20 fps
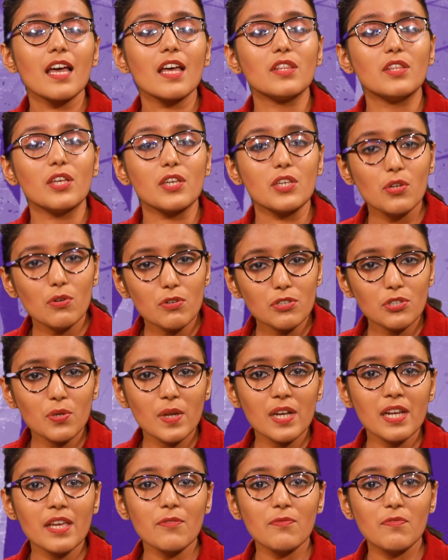the
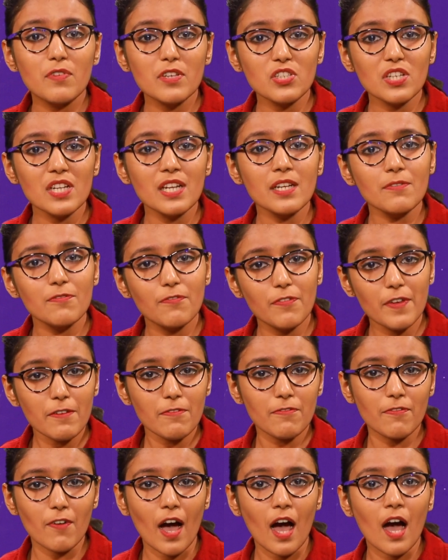usually vigilant
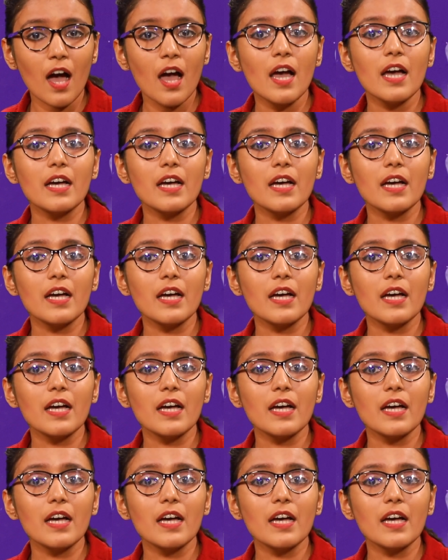FIFA